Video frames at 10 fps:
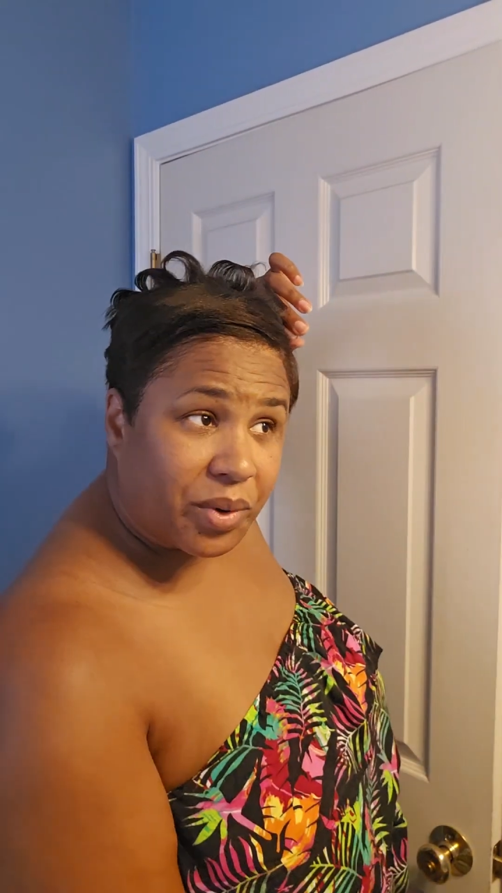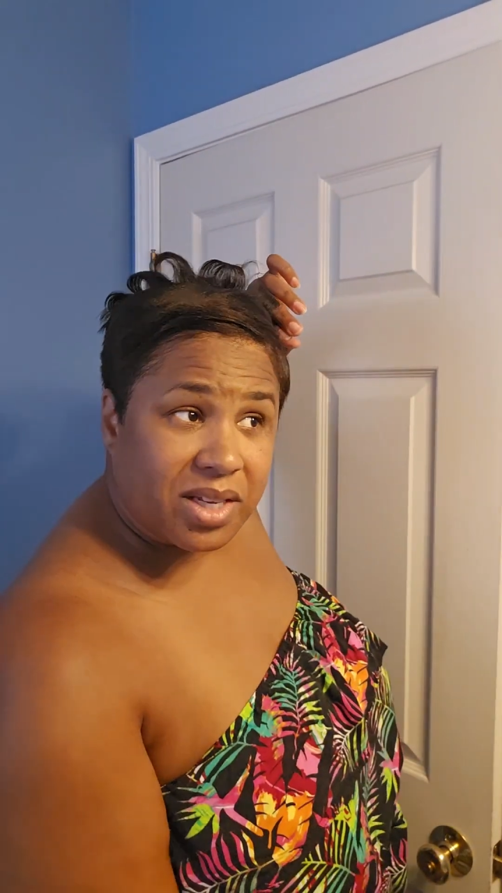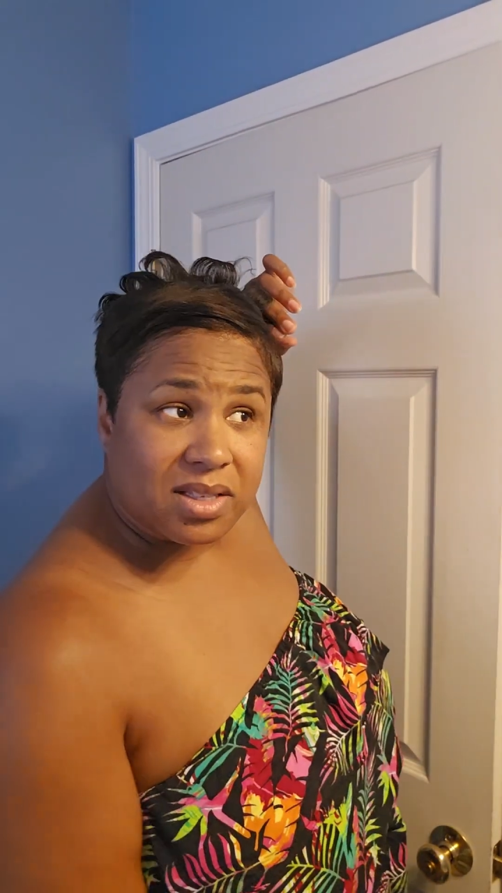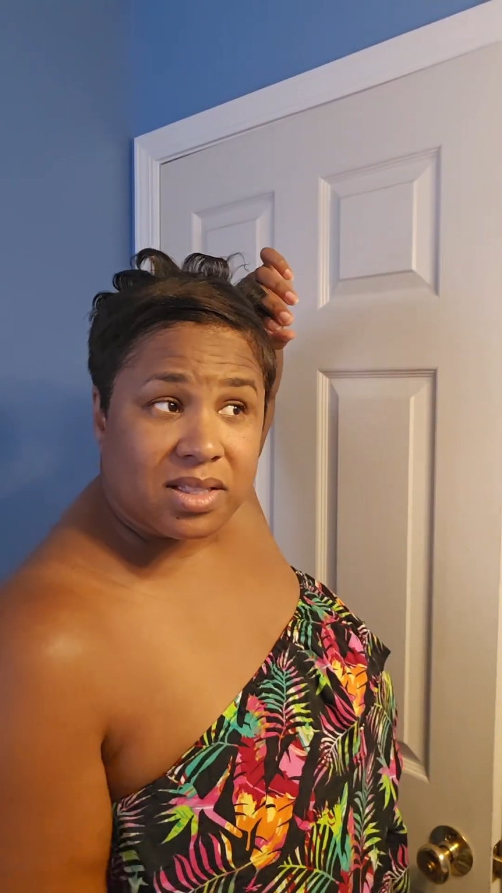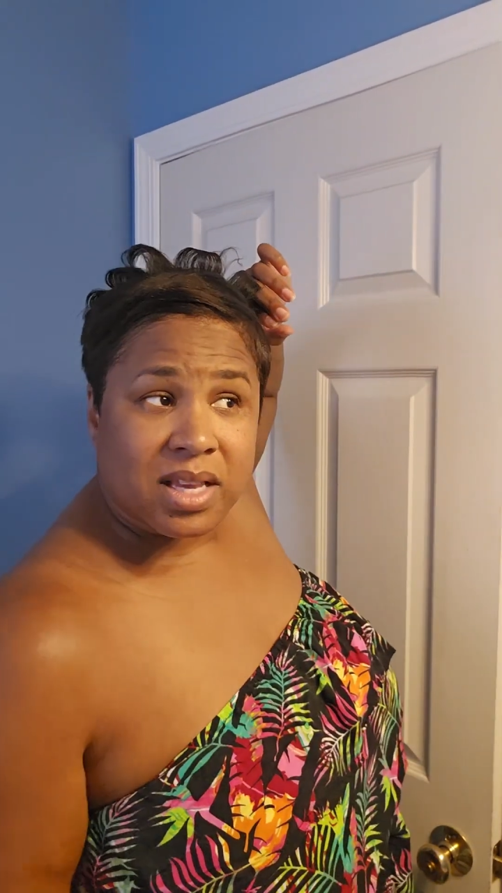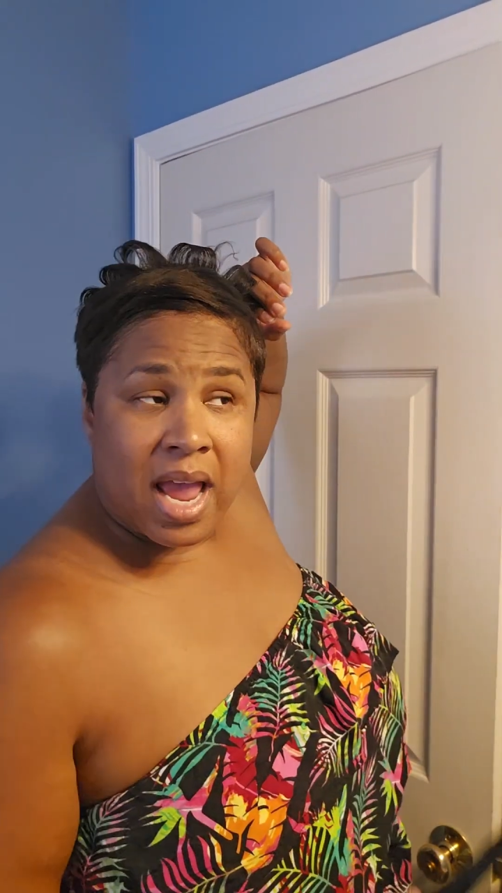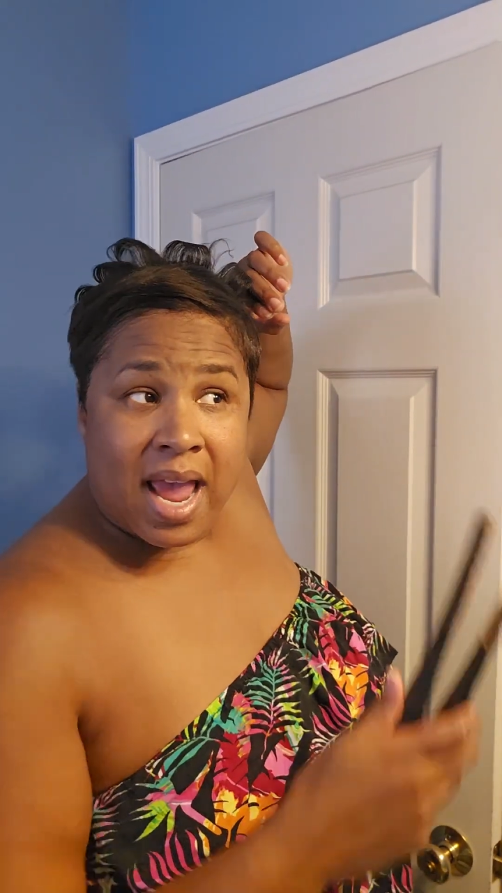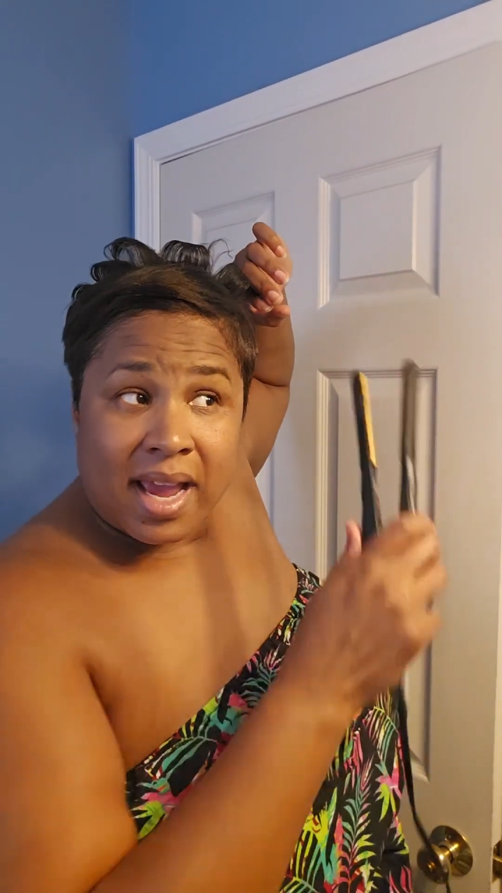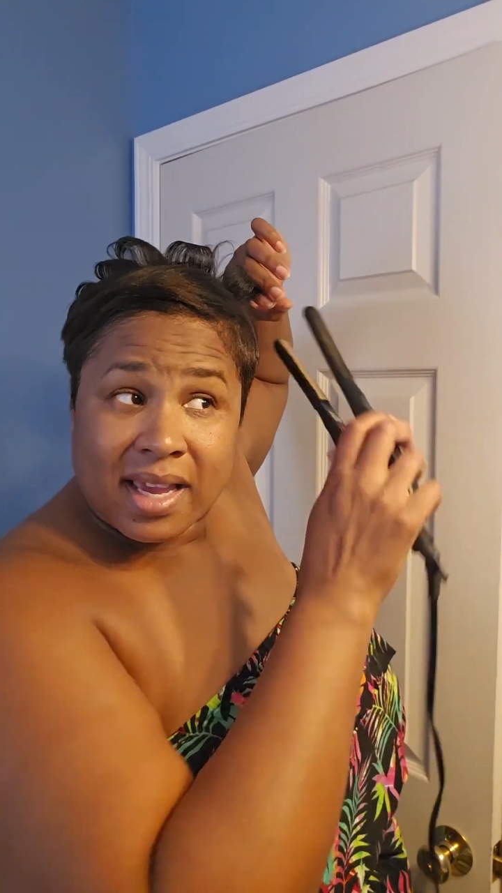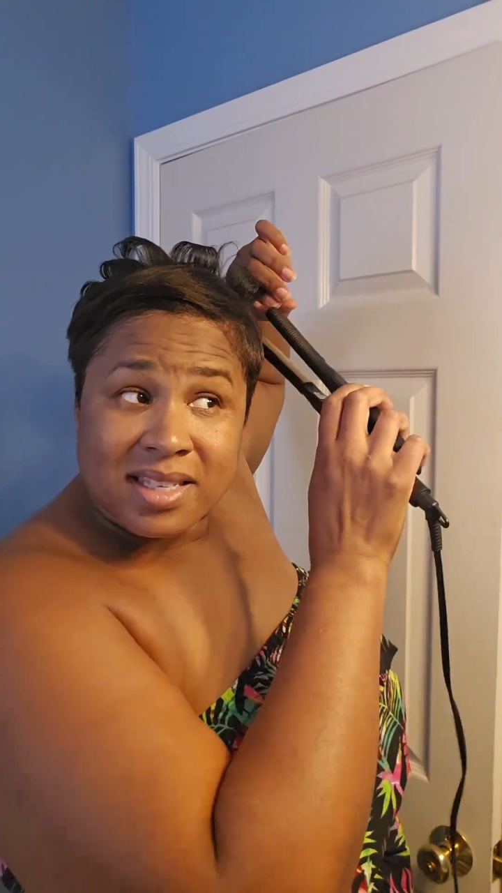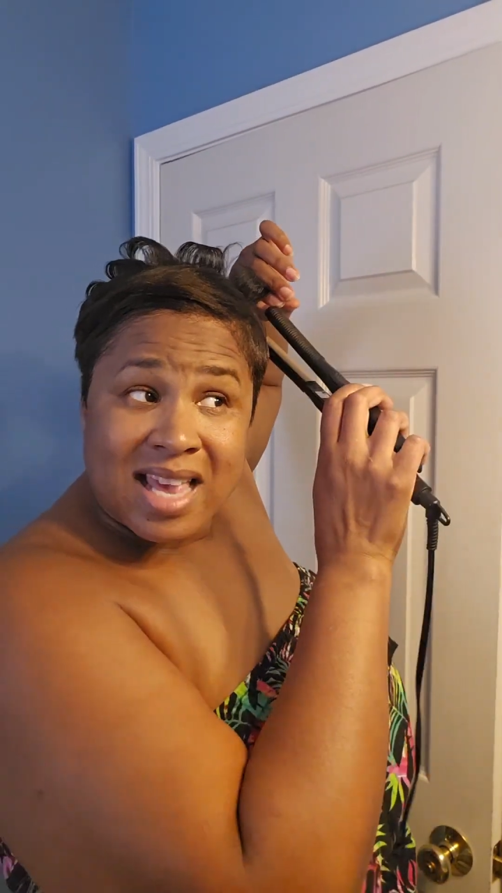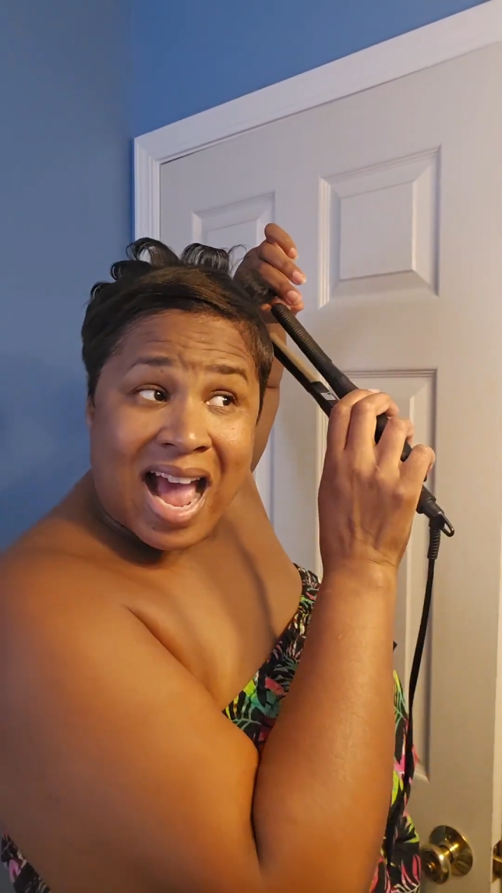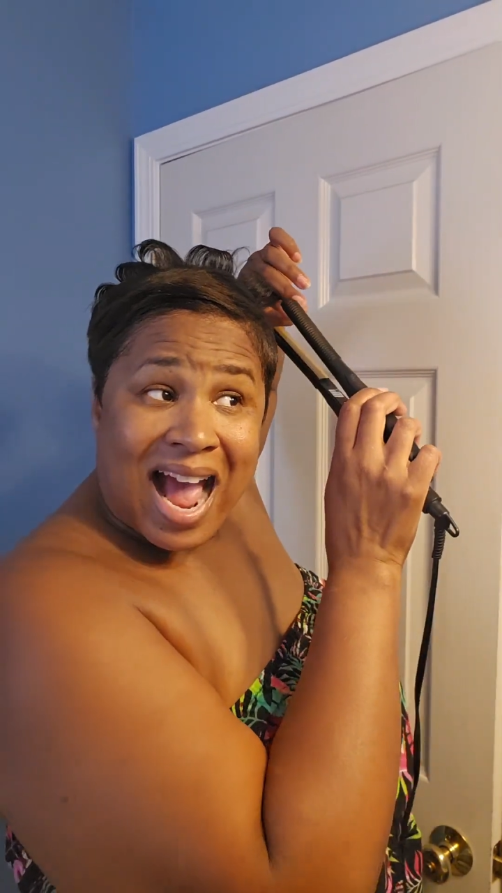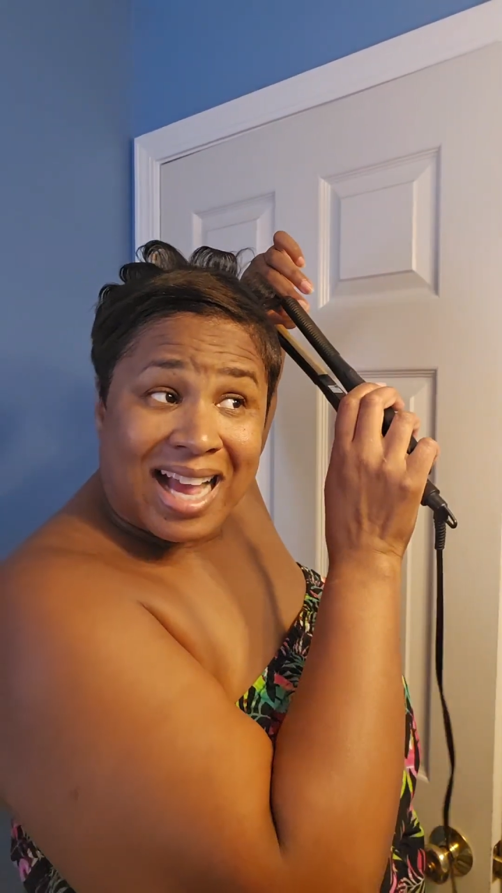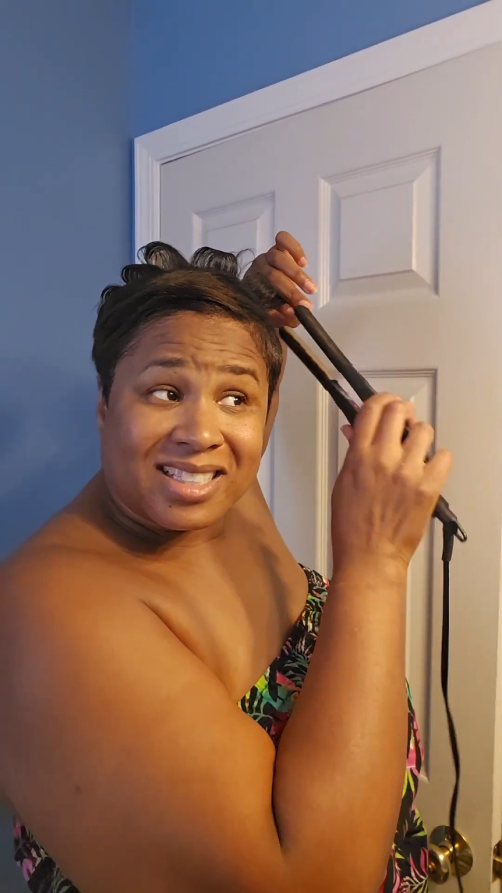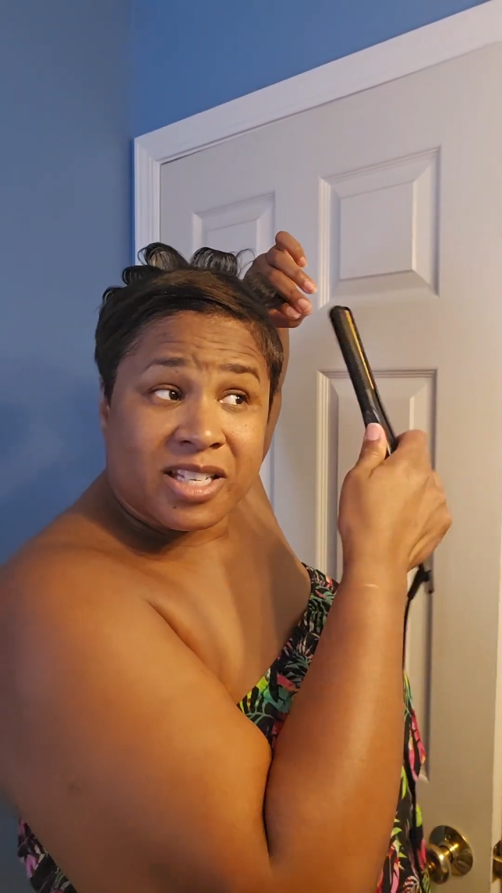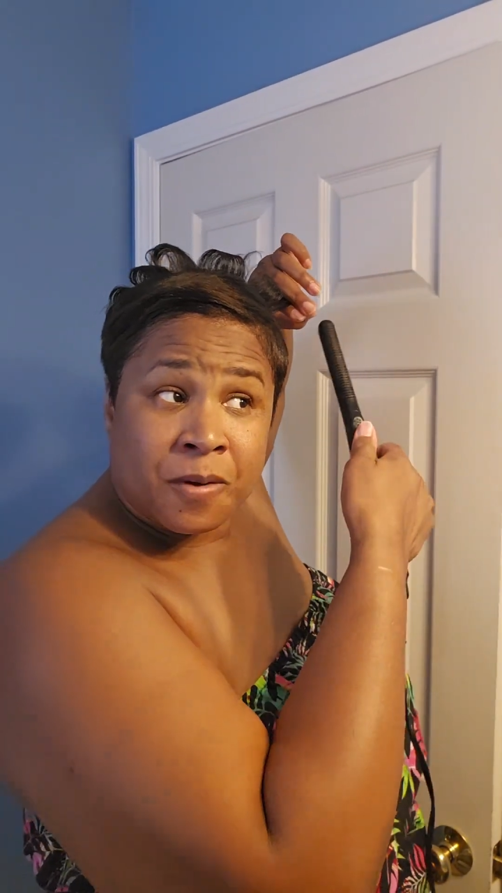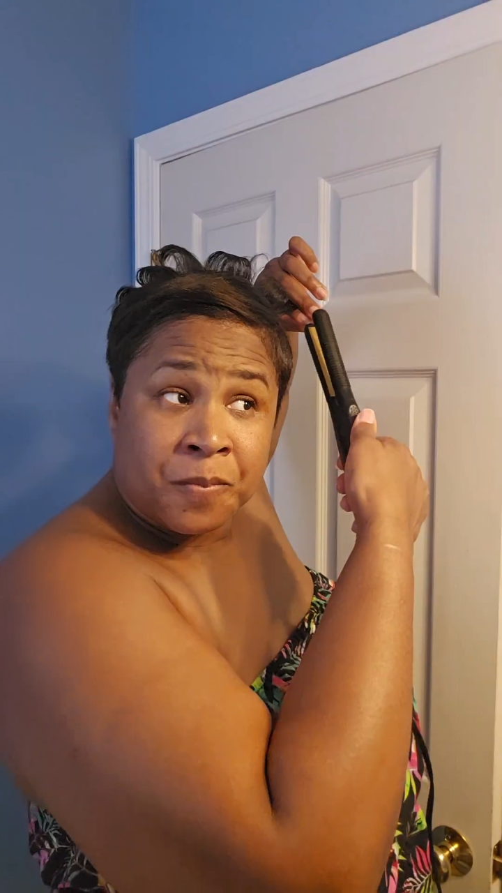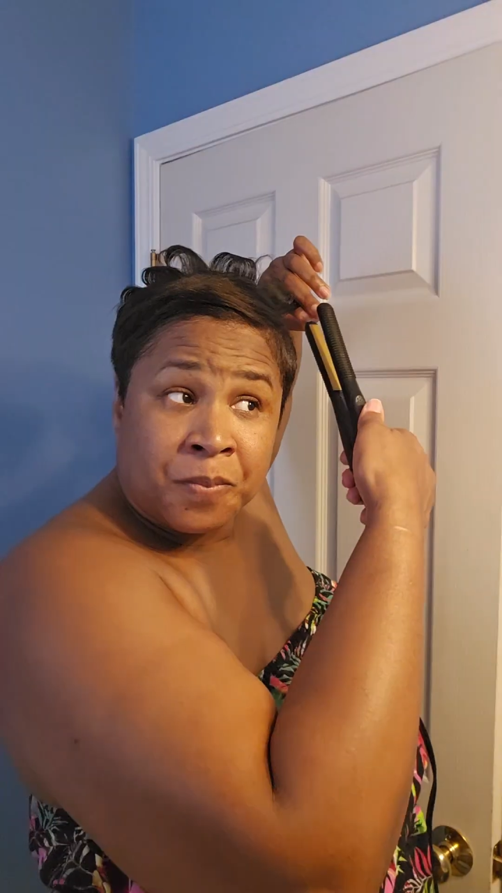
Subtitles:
reasons. It's hot.